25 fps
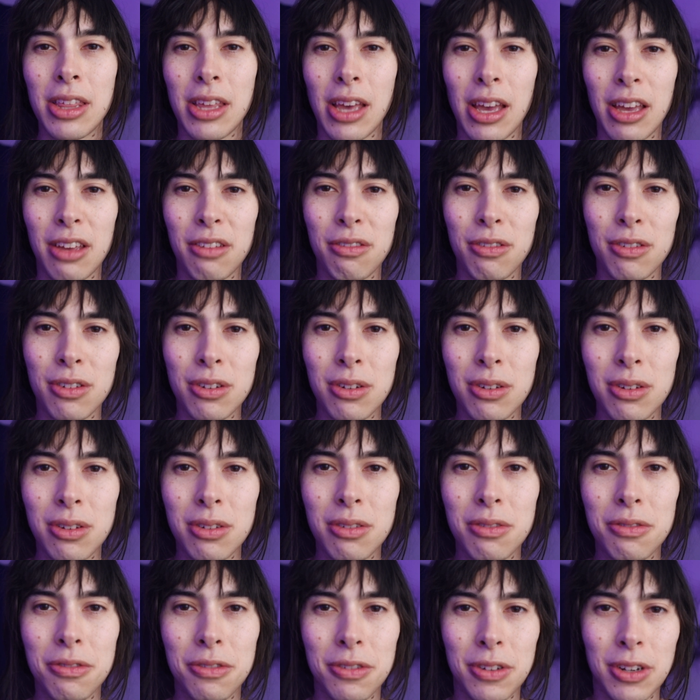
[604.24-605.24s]

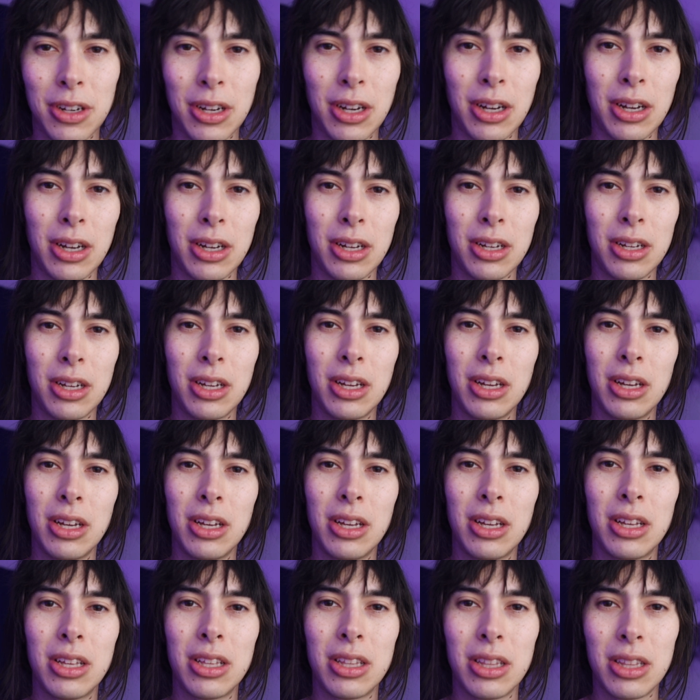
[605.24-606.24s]
thankful for
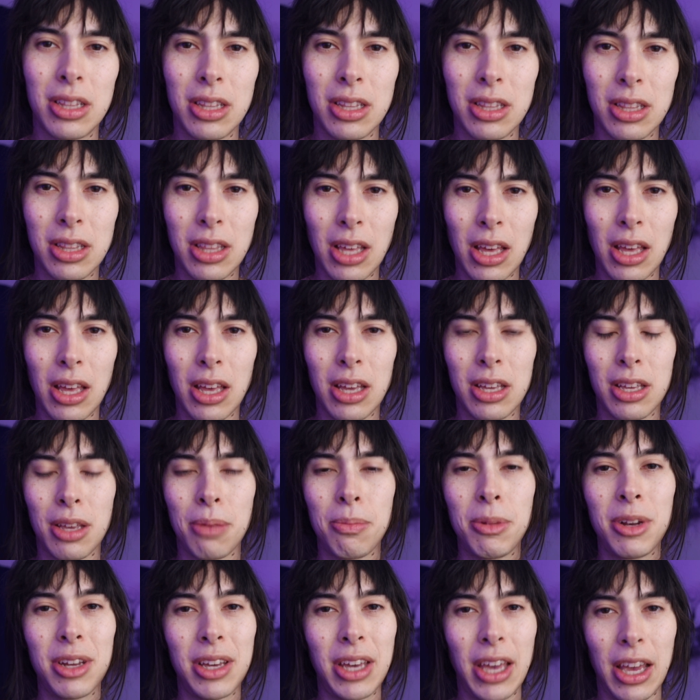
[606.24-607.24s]
the
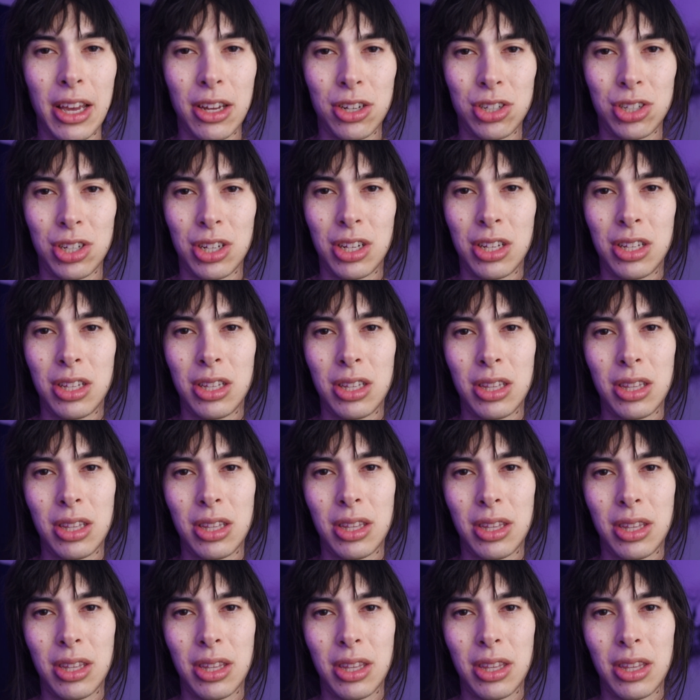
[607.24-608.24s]
communication
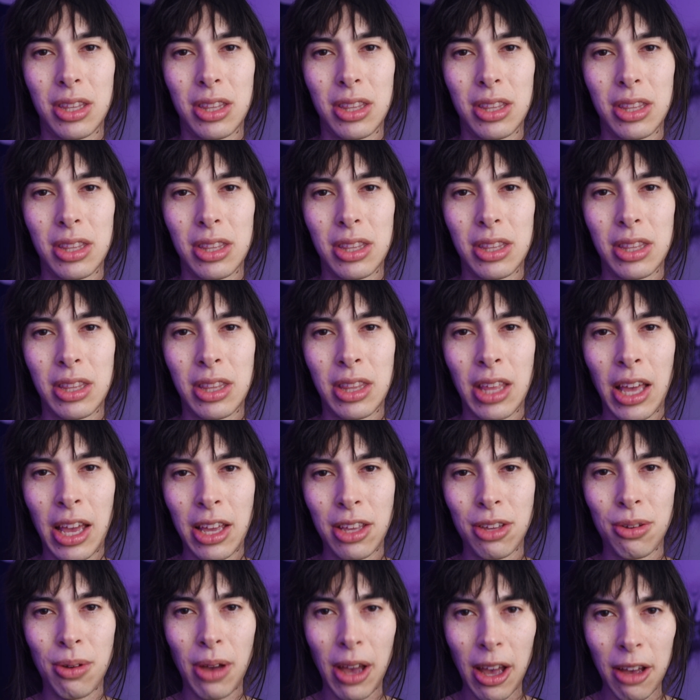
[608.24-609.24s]

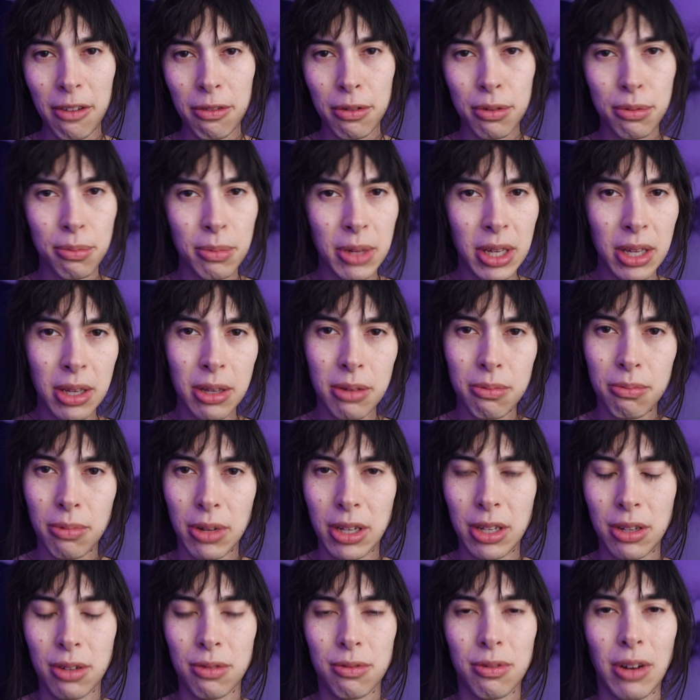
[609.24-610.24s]
that you have with me
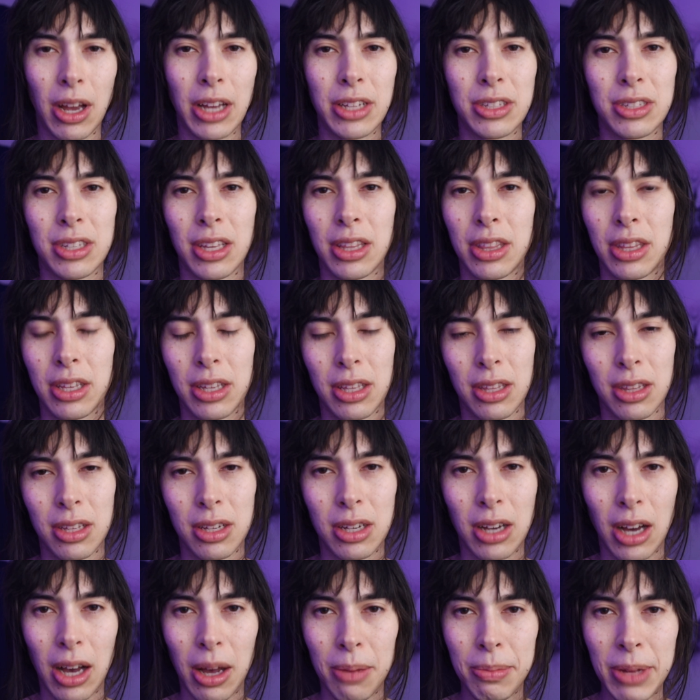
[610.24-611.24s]
when you write something in the
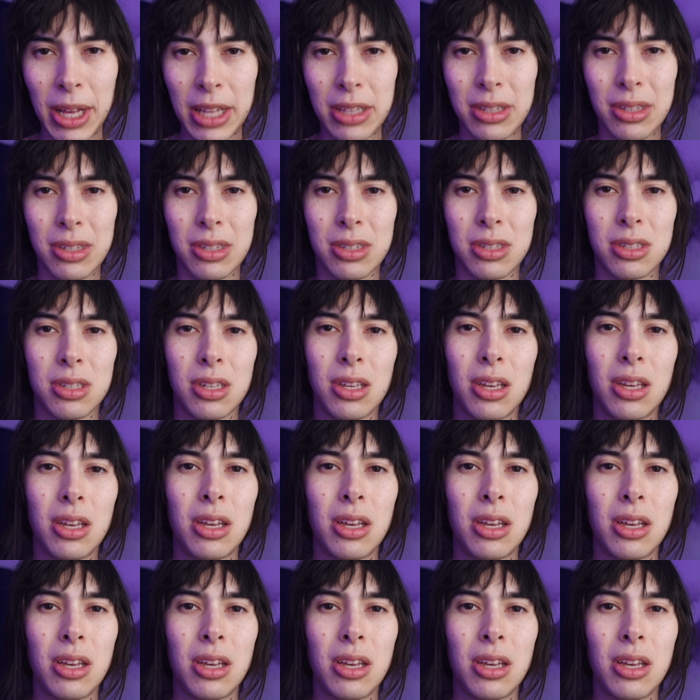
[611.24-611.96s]
comments.